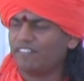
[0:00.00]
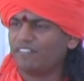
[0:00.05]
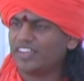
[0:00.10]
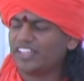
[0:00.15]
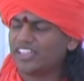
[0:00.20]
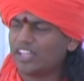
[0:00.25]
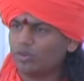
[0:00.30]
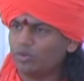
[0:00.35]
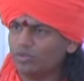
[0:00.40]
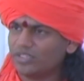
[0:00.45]

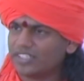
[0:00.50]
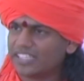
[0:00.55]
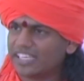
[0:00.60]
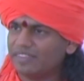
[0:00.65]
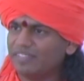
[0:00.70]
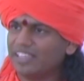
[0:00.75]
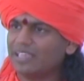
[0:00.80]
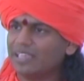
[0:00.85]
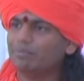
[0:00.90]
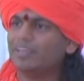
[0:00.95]
without
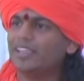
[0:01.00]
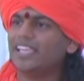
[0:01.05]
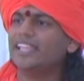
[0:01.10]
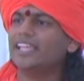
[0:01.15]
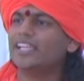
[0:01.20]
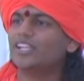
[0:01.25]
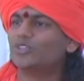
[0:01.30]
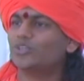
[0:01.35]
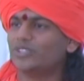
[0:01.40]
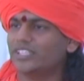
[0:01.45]
giving
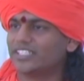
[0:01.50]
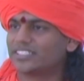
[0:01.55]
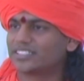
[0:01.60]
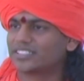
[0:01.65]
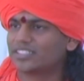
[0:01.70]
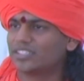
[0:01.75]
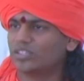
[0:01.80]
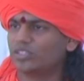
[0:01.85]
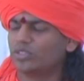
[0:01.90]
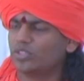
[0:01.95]
meaning to
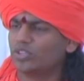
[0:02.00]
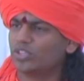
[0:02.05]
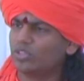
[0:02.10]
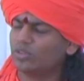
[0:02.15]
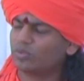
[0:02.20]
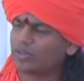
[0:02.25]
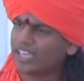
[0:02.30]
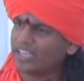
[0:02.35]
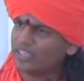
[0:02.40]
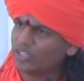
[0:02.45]
it.
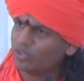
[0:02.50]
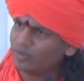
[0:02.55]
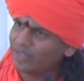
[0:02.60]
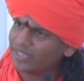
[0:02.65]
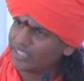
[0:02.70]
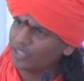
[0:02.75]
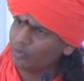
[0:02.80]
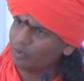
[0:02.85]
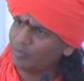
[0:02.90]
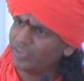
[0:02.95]
You can, you
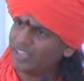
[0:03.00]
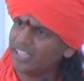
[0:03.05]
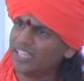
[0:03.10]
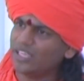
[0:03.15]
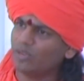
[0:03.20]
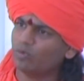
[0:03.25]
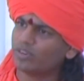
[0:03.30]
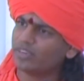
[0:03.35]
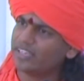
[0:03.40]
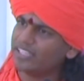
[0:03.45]
will give
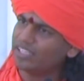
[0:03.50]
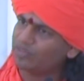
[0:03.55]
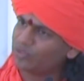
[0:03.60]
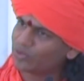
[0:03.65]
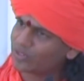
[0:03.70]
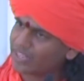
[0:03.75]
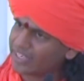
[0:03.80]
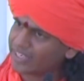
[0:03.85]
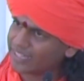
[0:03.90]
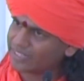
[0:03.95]
meaning only if
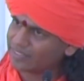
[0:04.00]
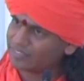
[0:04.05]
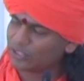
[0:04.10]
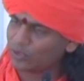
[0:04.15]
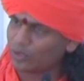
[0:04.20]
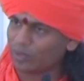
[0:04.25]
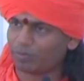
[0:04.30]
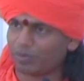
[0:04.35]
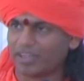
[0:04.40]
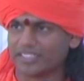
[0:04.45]
you connect with
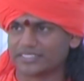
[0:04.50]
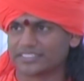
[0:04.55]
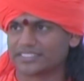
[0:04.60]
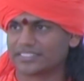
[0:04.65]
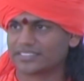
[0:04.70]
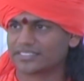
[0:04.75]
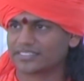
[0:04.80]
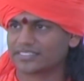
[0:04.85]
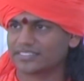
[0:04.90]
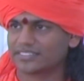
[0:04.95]
your
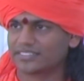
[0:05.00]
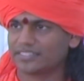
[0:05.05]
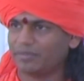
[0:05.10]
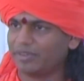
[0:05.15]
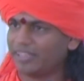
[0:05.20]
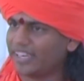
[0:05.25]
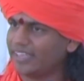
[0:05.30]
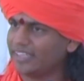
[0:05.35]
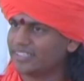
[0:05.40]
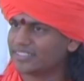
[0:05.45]
past.
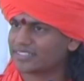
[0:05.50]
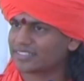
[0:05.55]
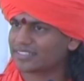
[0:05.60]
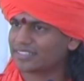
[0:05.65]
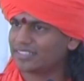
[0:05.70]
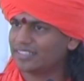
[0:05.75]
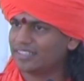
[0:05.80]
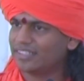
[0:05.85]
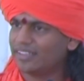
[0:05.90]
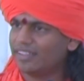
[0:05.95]
Am I right?
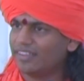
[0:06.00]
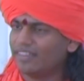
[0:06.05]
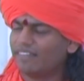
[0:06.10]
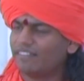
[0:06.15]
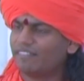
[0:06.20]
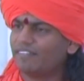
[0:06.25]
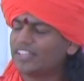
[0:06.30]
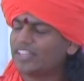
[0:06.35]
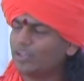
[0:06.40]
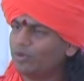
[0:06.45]

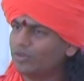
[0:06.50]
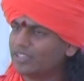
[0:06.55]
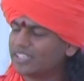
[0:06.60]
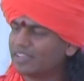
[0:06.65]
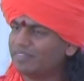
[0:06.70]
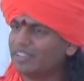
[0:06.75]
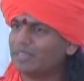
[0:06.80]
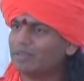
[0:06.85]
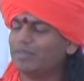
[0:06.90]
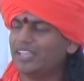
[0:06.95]
Without
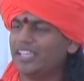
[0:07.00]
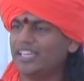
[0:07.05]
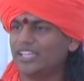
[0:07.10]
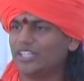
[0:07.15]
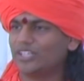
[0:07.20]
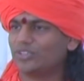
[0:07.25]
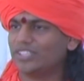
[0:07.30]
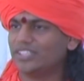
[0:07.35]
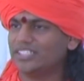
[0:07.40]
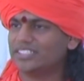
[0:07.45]
giving
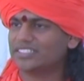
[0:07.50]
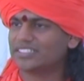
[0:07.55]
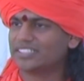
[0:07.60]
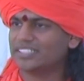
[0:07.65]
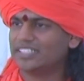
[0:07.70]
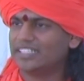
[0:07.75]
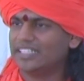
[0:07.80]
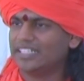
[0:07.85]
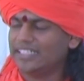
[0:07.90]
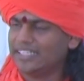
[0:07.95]
meaning to it,
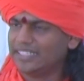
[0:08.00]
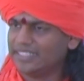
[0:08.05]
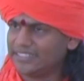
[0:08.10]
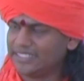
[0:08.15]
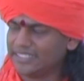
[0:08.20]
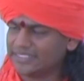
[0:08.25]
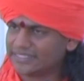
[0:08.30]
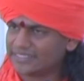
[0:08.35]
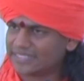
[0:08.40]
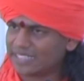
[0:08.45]

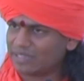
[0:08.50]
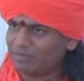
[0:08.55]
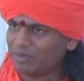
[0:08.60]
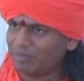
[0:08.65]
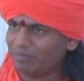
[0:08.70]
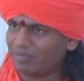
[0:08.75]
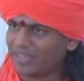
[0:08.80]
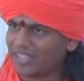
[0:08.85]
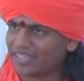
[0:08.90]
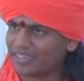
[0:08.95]
just
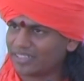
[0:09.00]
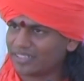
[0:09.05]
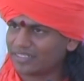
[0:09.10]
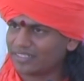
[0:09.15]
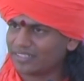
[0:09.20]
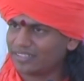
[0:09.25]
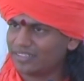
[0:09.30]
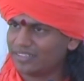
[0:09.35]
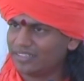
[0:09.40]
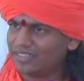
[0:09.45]
remember
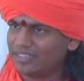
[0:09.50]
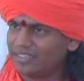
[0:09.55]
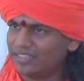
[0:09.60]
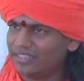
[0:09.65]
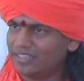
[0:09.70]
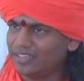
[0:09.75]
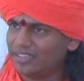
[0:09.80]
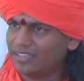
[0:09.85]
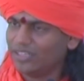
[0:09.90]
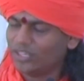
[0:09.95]

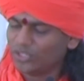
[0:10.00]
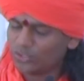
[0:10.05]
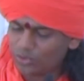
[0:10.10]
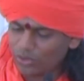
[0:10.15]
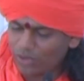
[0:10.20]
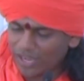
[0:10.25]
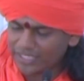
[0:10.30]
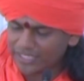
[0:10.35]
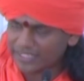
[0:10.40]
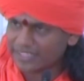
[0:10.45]
to
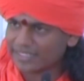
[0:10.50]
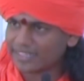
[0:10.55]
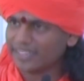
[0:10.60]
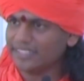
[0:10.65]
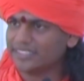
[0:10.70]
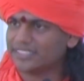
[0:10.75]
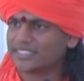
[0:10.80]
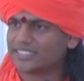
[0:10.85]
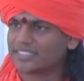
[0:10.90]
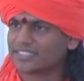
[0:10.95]

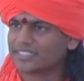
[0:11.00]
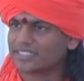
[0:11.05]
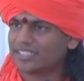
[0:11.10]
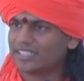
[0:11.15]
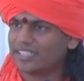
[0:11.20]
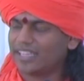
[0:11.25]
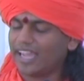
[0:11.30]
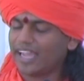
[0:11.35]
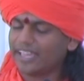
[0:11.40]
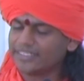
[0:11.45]
unclutch
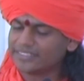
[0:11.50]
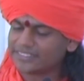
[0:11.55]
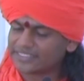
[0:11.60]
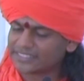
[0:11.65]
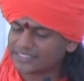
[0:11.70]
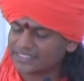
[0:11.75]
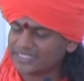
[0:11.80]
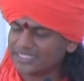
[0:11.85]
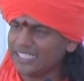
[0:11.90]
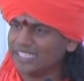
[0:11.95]
and
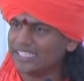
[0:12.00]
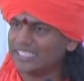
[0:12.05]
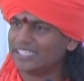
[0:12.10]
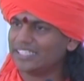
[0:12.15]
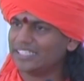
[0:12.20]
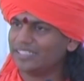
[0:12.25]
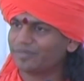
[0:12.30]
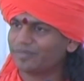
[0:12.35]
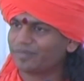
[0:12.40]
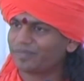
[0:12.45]
see